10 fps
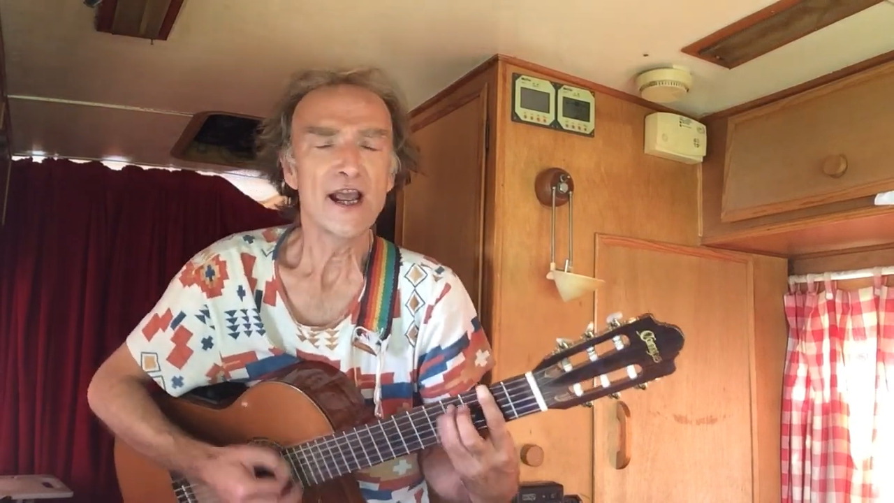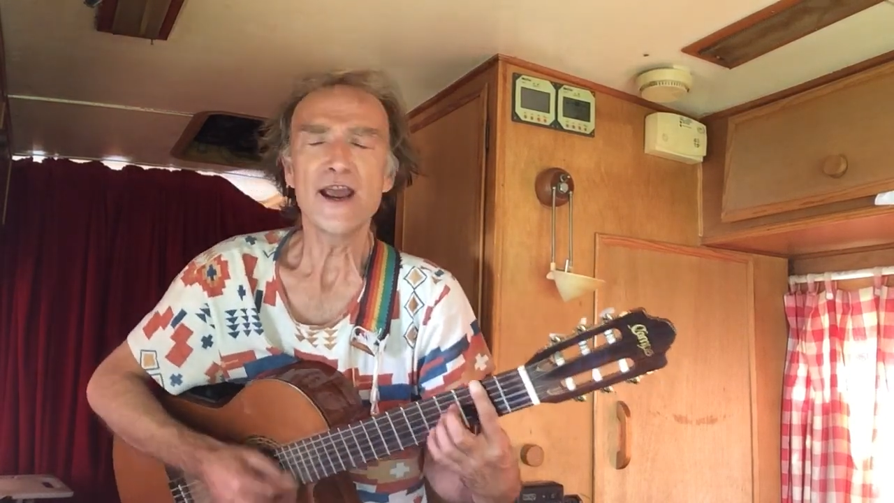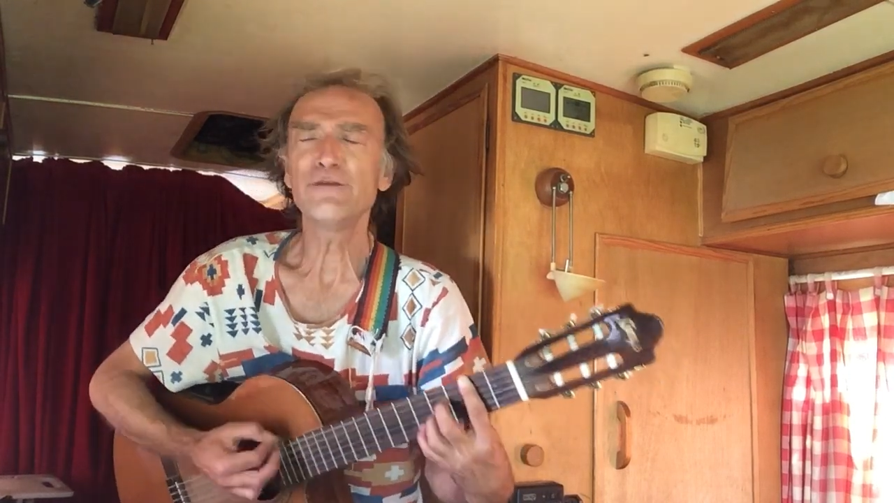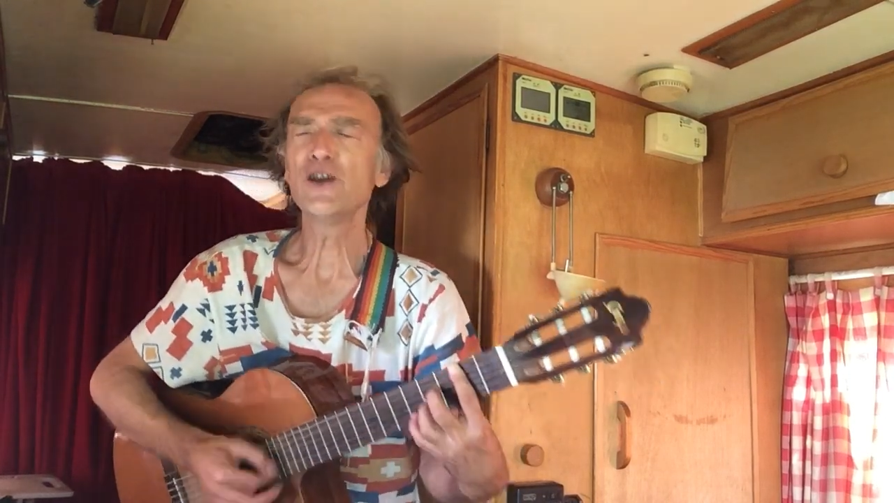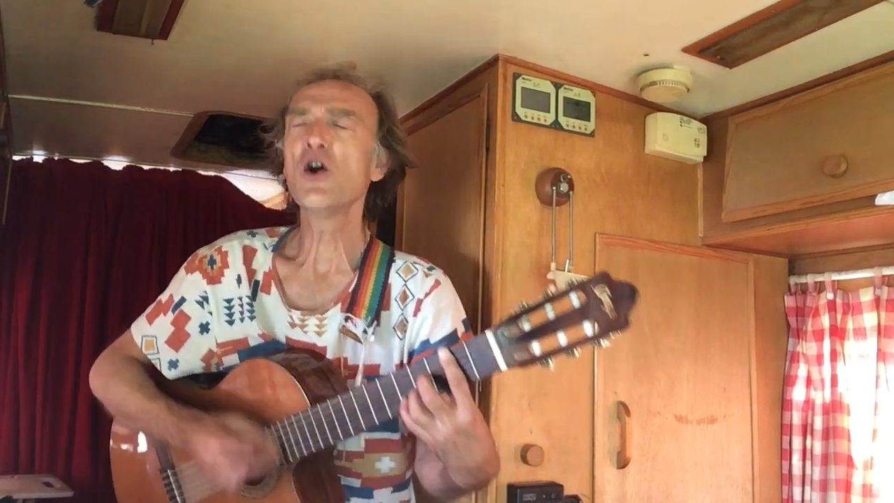
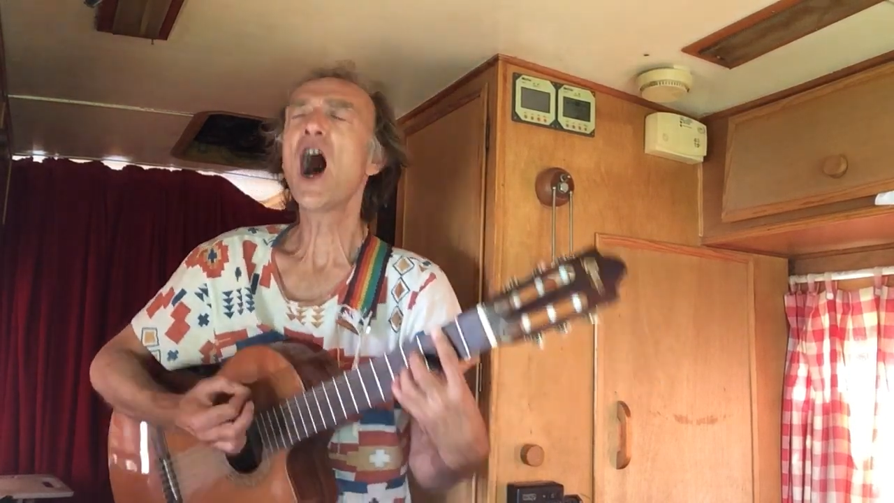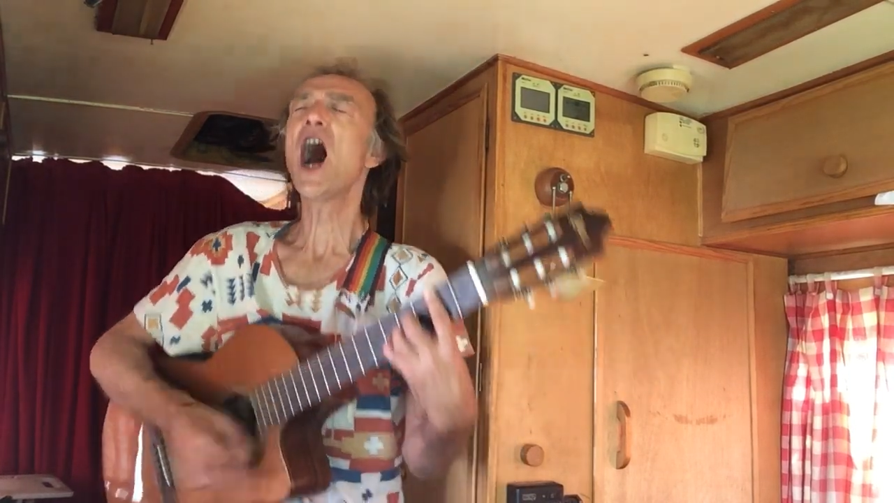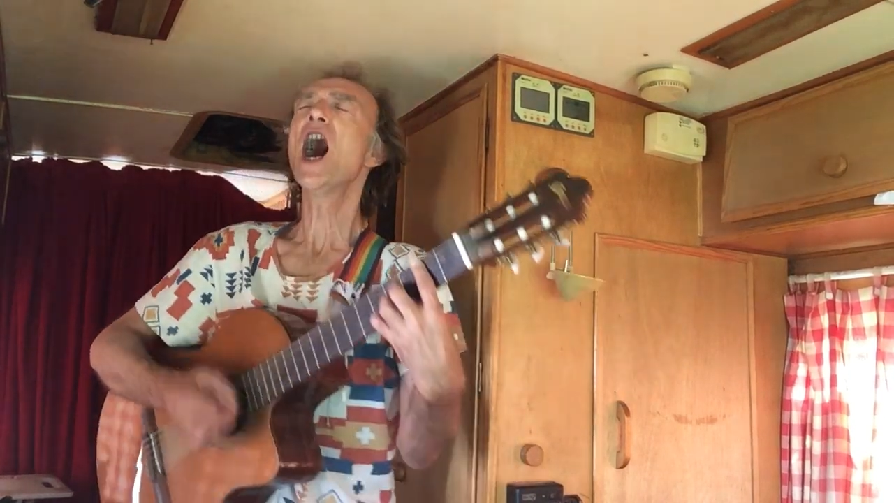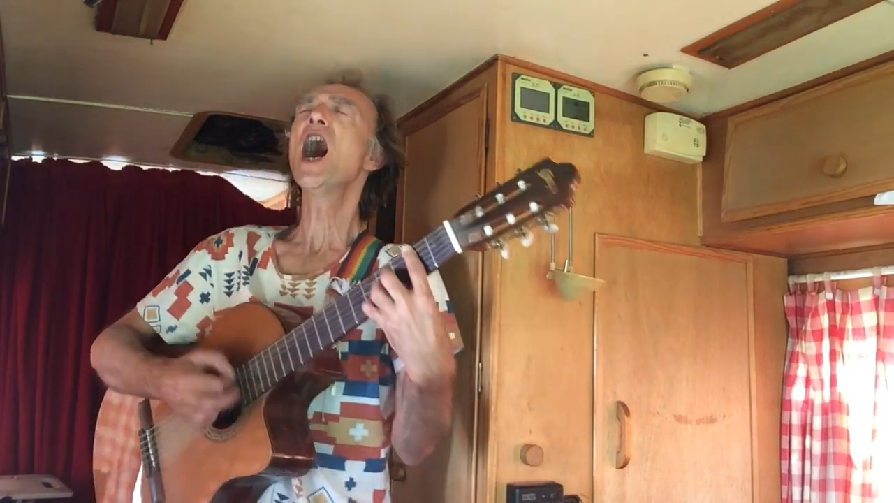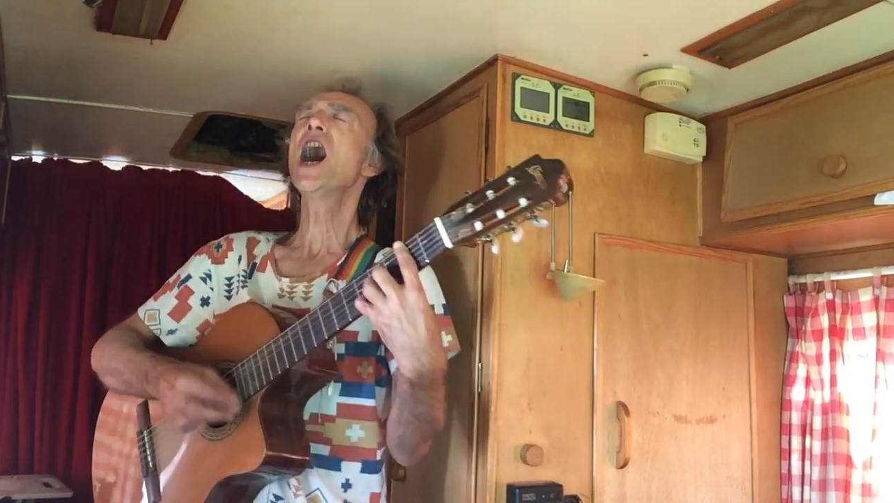if you
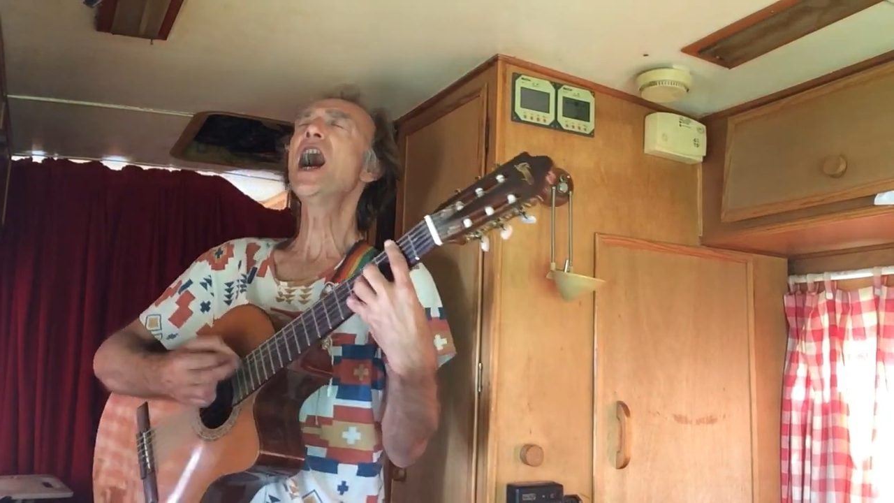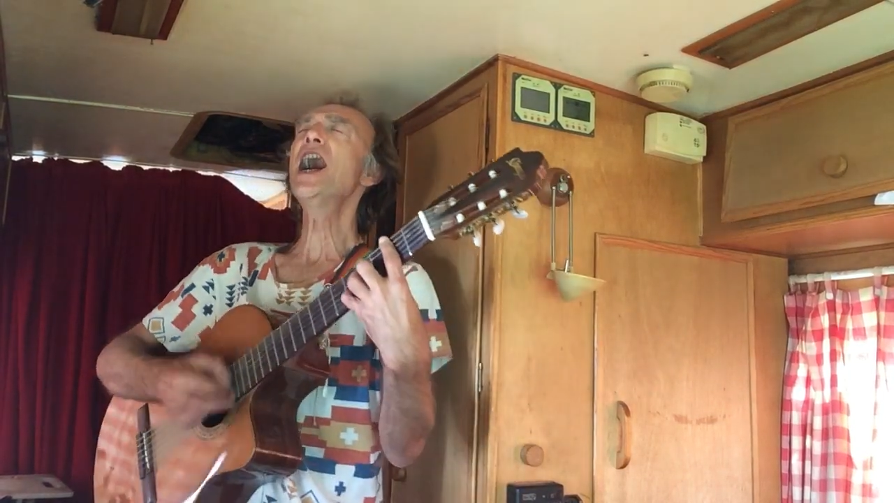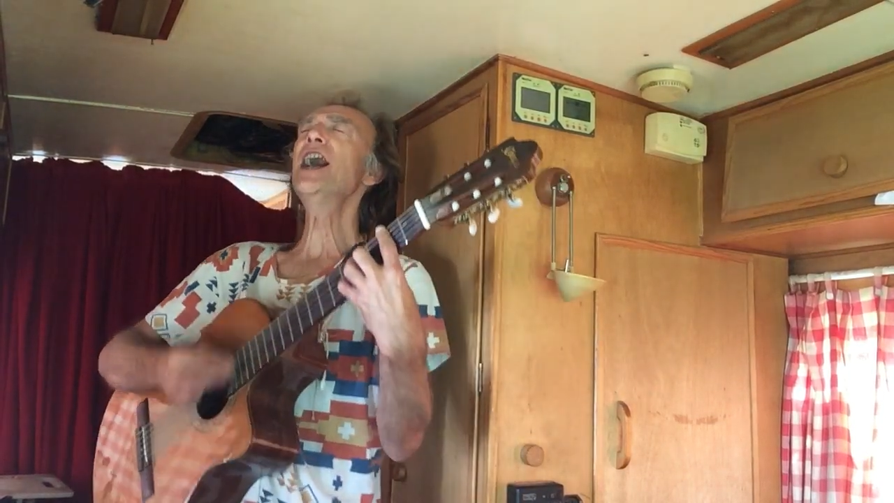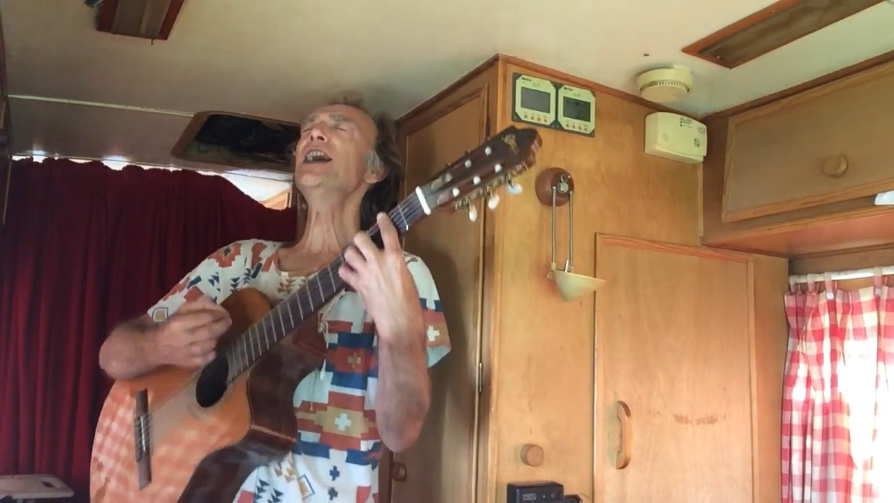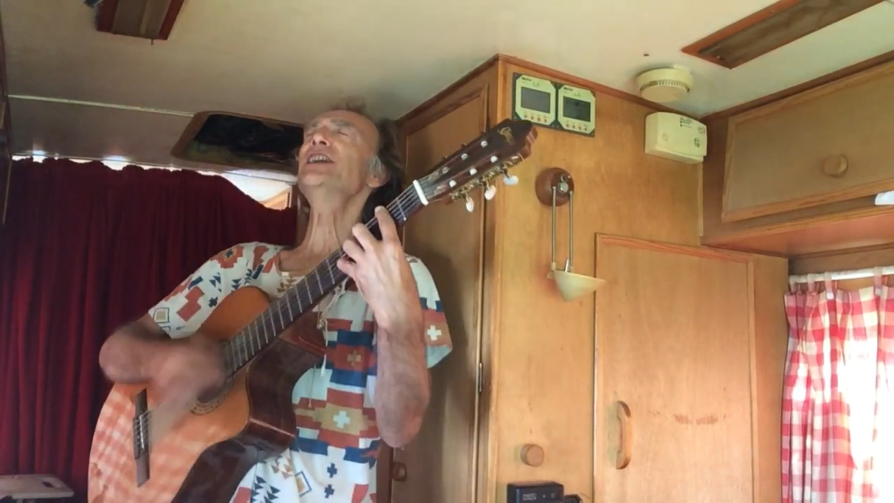
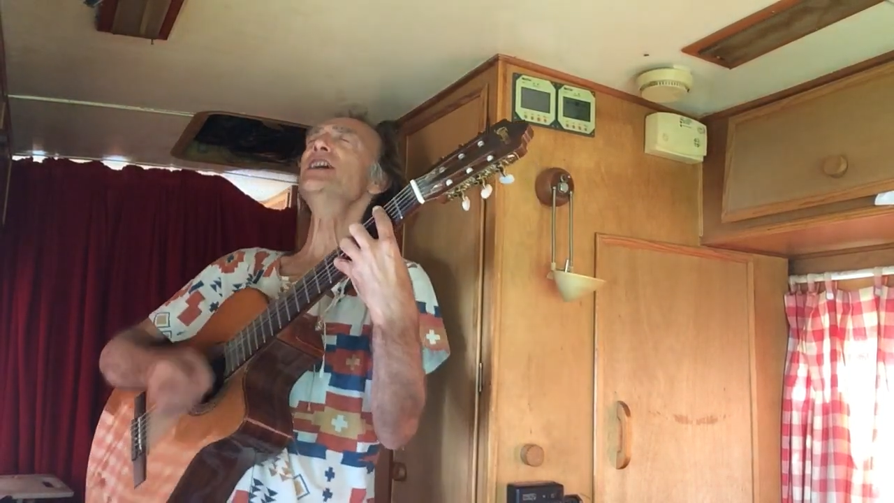hide